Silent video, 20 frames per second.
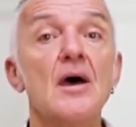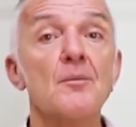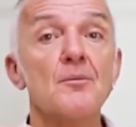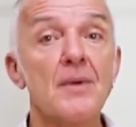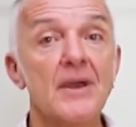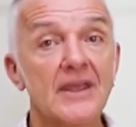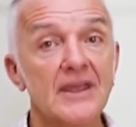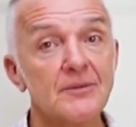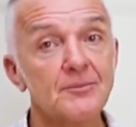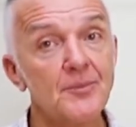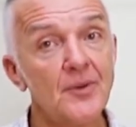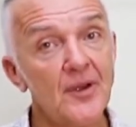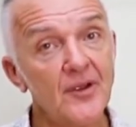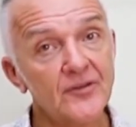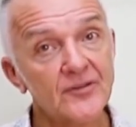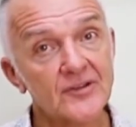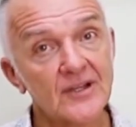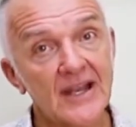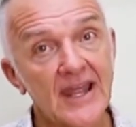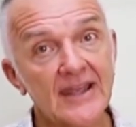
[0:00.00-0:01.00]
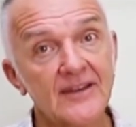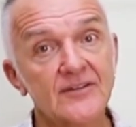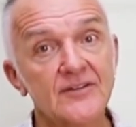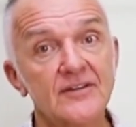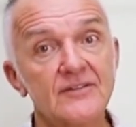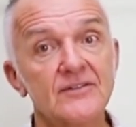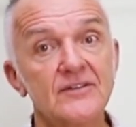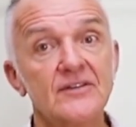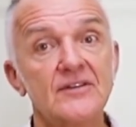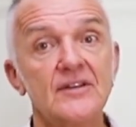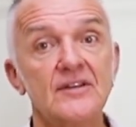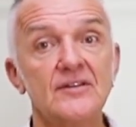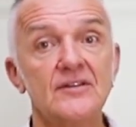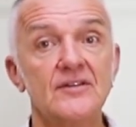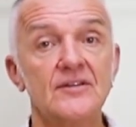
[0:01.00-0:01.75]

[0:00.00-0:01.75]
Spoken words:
Make It Personal activities.